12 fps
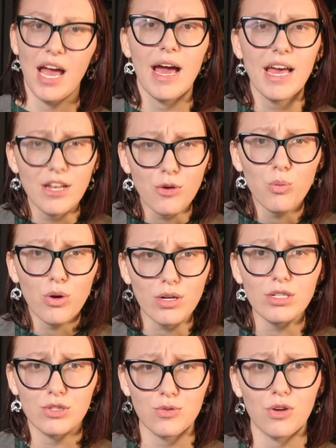and it
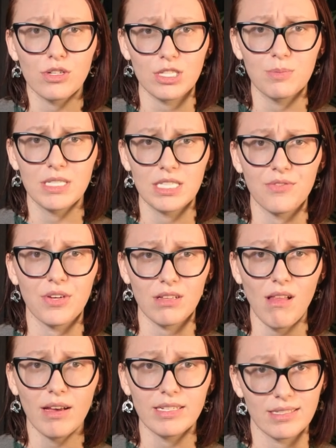works for specific
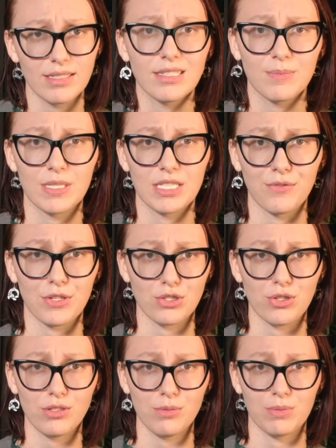clients in specific
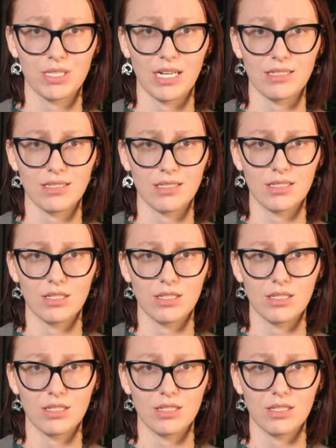circumstances.